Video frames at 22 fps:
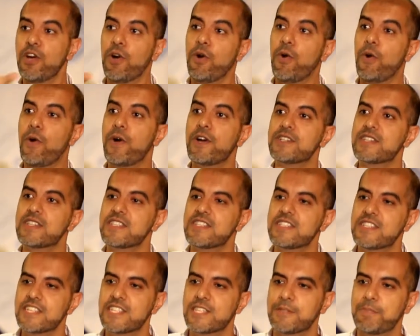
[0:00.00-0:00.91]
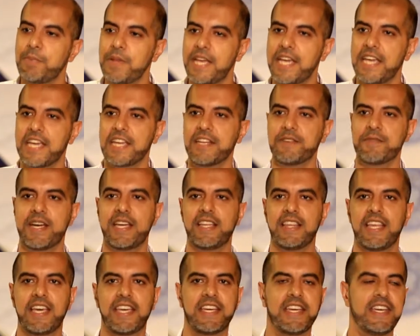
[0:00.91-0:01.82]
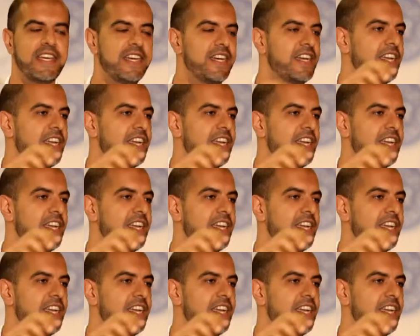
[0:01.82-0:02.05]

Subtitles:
Or just explain, right? Like,